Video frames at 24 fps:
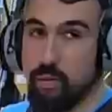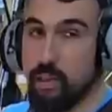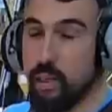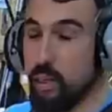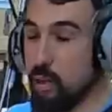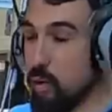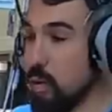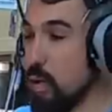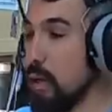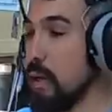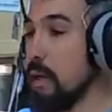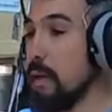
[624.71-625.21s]

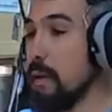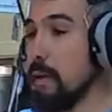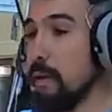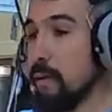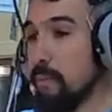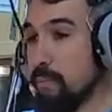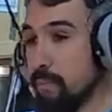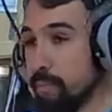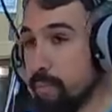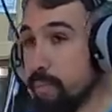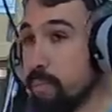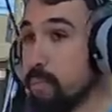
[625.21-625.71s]
video,
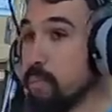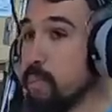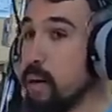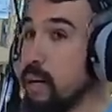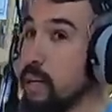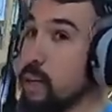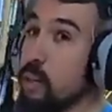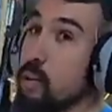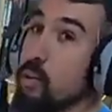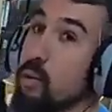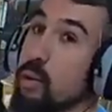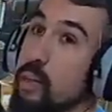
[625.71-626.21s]

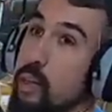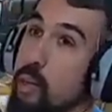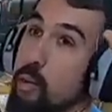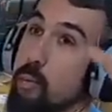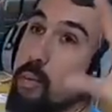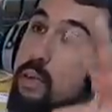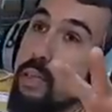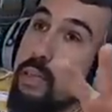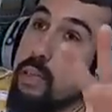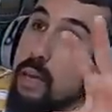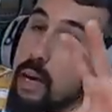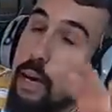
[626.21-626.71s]
but you'll hear
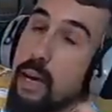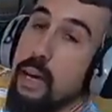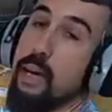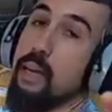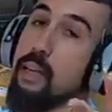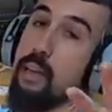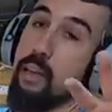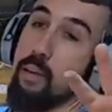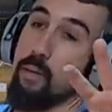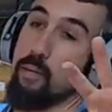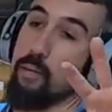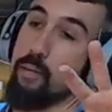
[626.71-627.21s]
me say
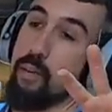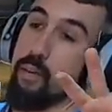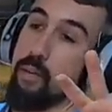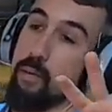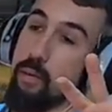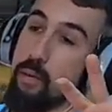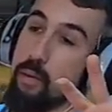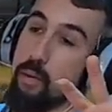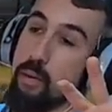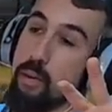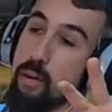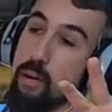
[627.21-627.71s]
in the,
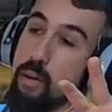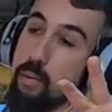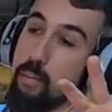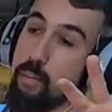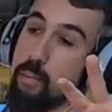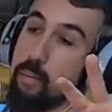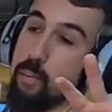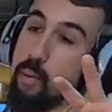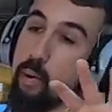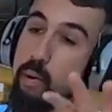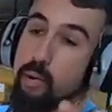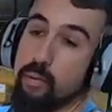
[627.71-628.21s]
the
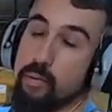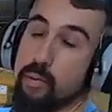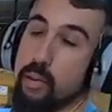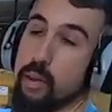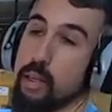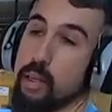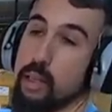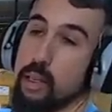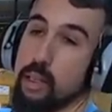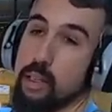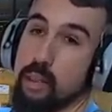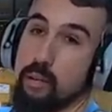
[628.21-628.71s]
um, pore
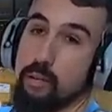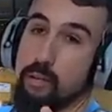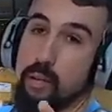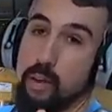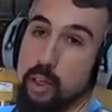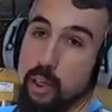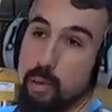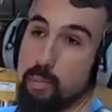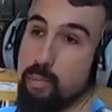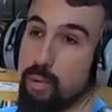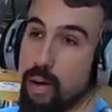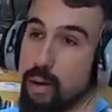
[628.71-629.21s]
filling and the
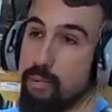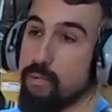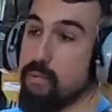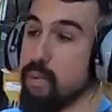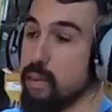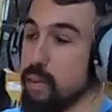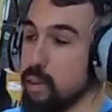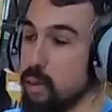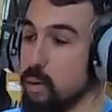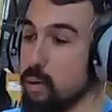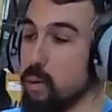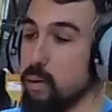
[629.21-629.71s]
finish prep
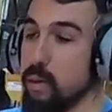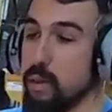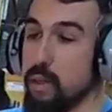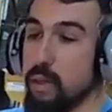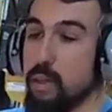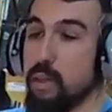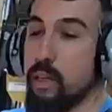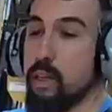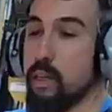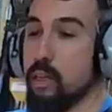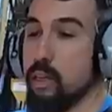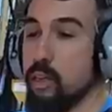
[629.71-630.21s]
video,
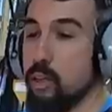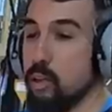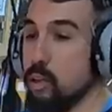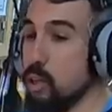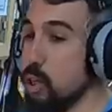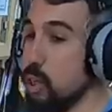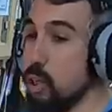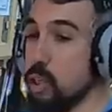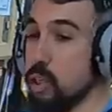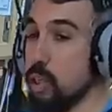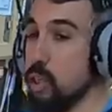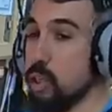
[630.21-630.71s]

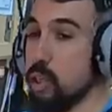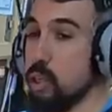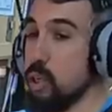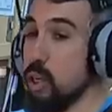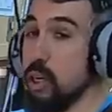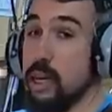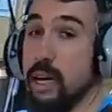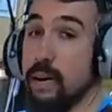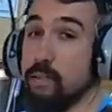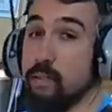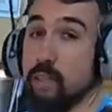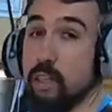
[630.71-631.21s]
you're
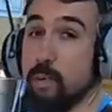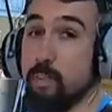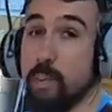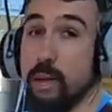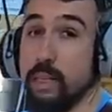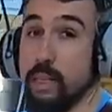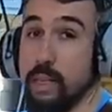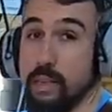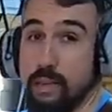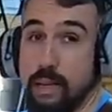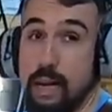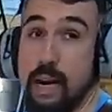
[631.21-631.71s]
gonna have to
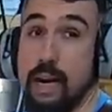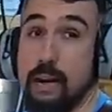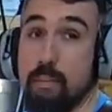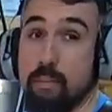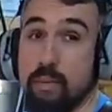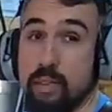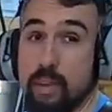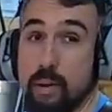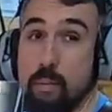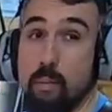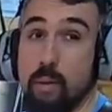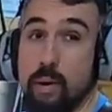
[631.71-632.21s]
spend the time
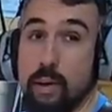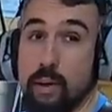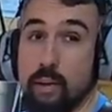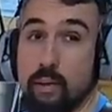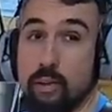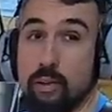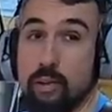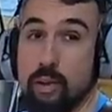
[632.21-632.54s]
somewhere.